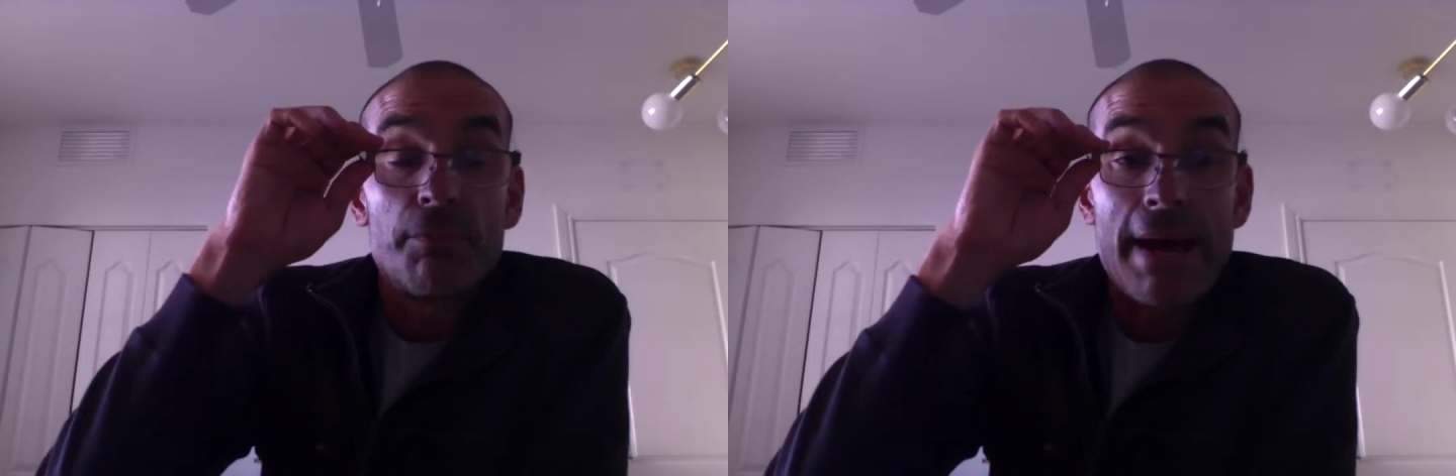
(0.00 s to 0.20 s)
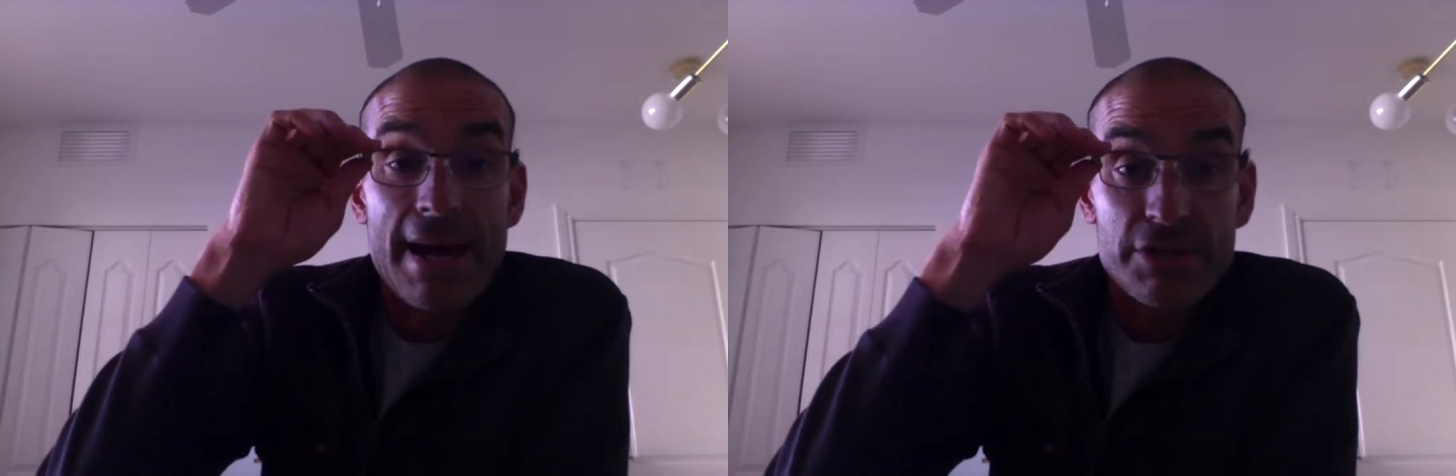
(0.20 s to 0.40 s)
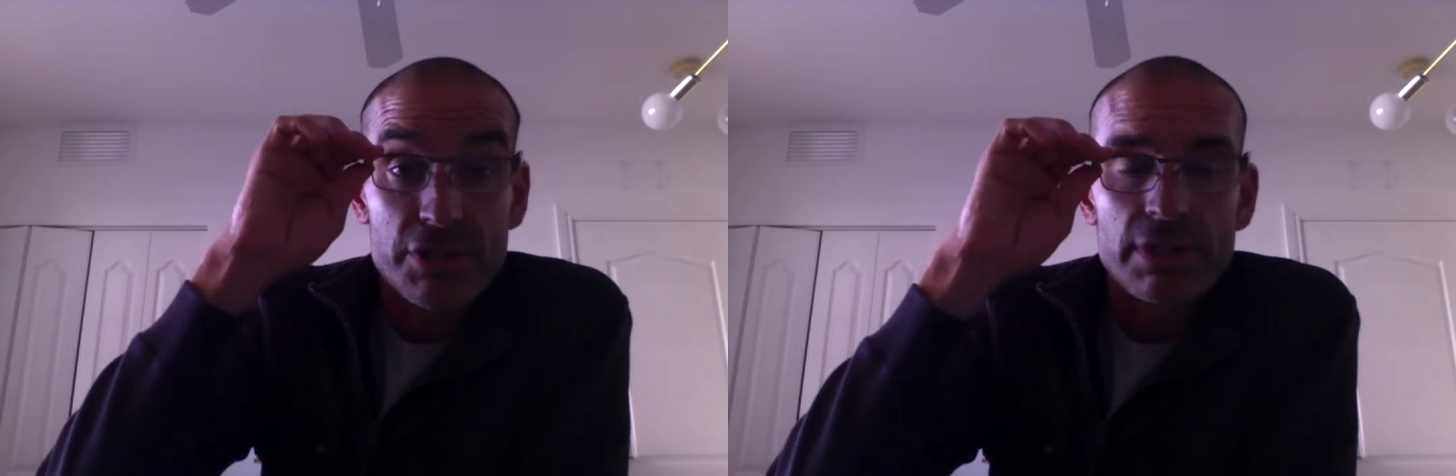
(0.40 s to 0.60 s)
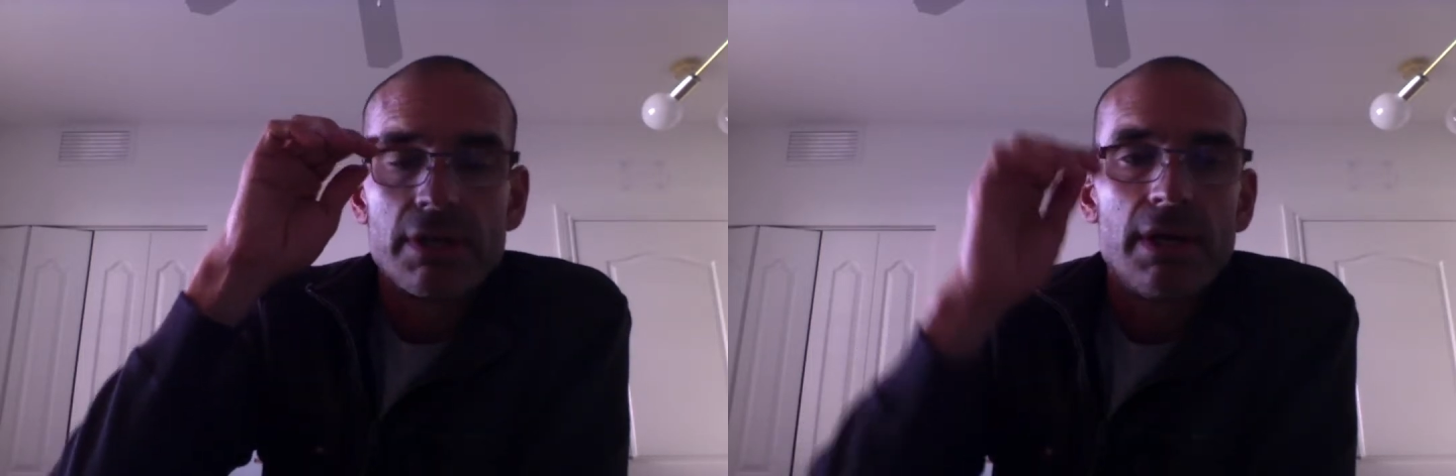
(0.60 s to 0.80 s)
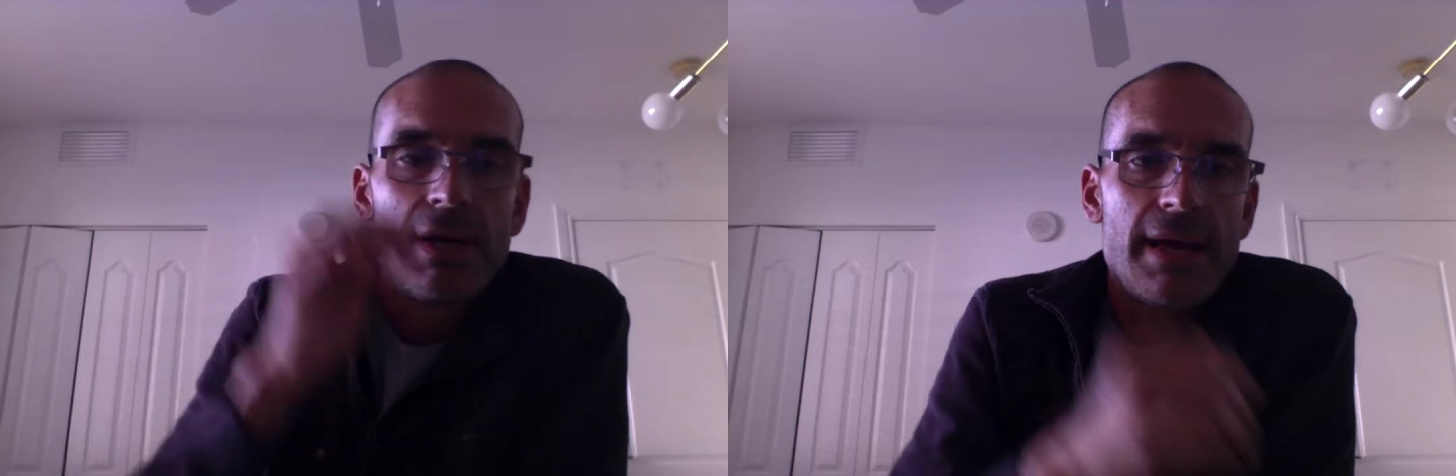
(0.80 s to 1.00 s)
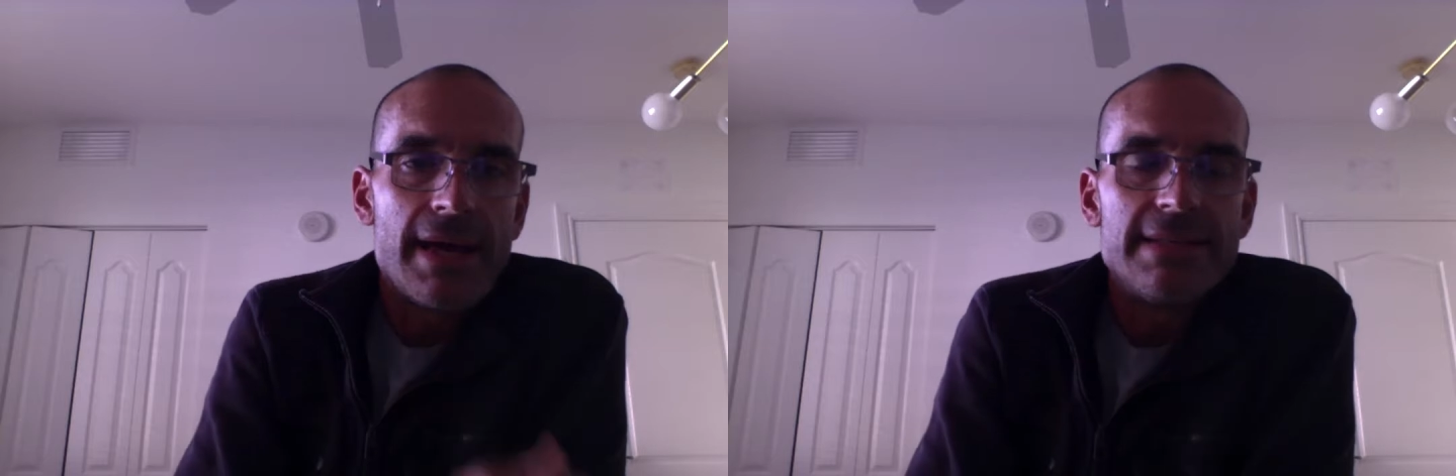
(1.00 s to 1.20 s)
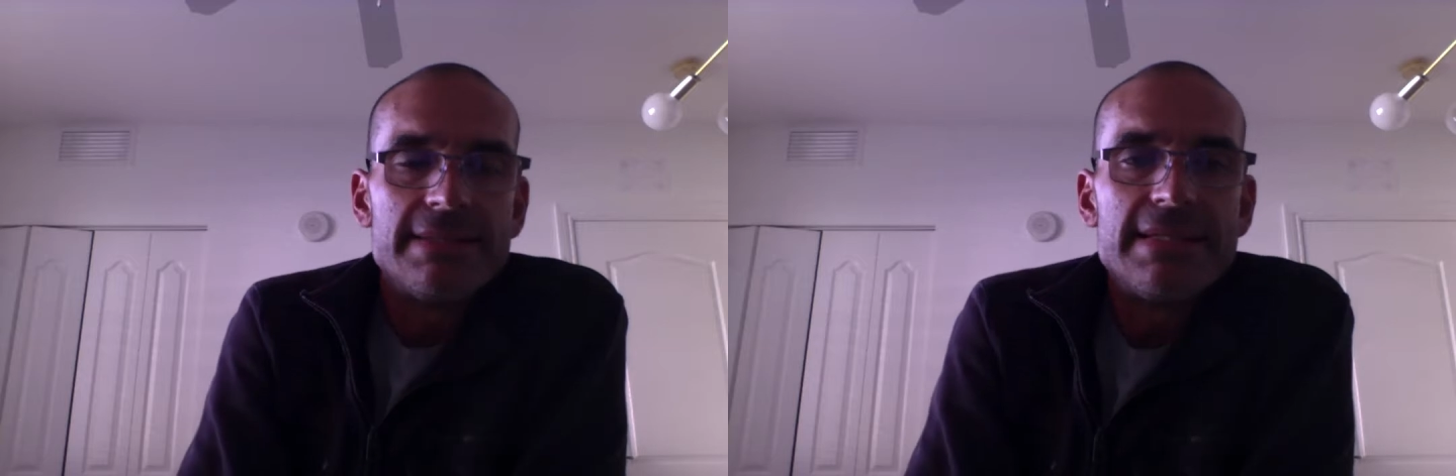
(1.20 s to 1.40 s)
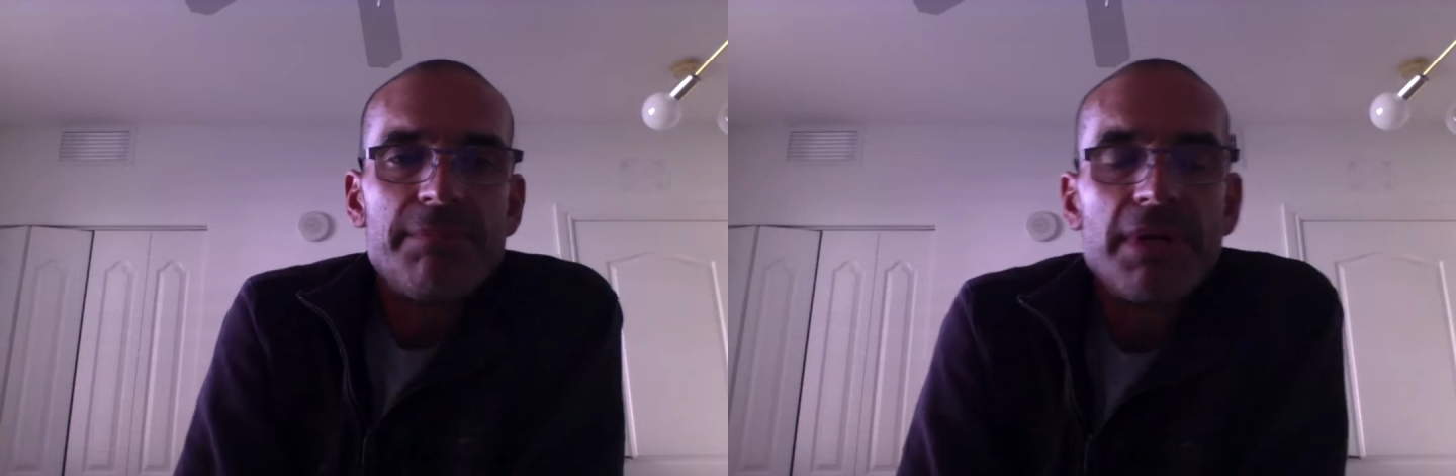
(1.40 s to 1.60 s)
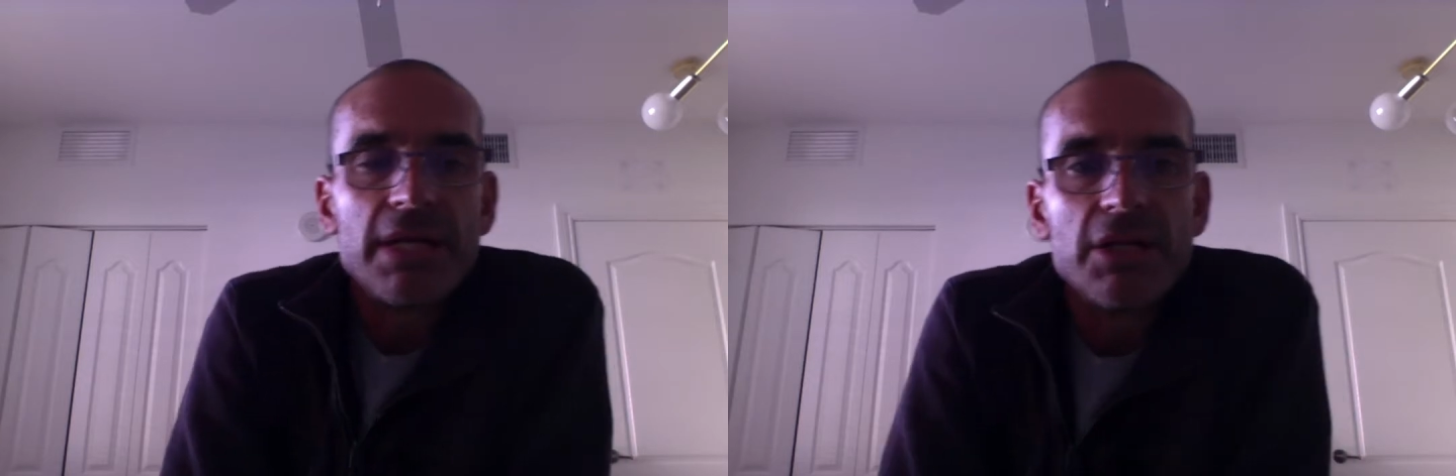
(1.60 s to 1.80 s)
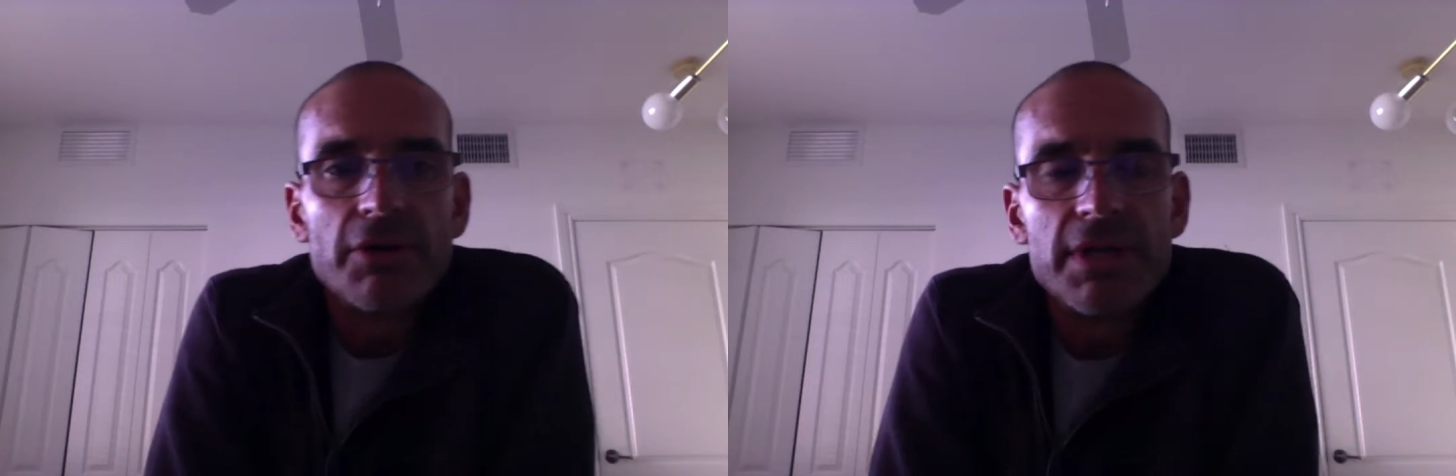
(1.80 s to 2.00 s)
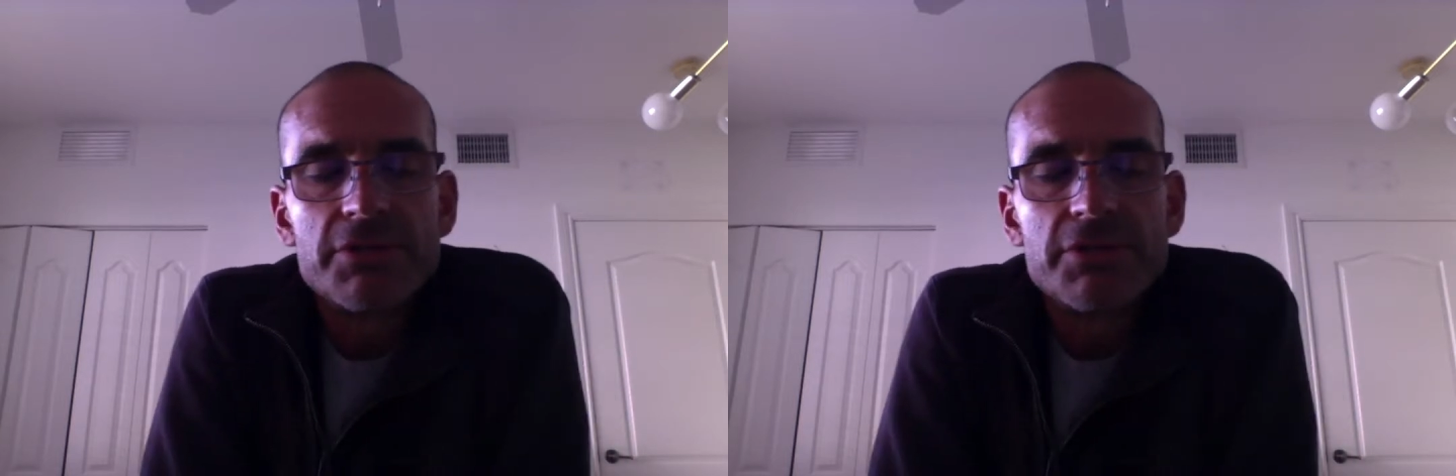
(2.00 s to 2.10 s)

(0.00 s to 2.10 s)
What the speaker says: passion, and deepening your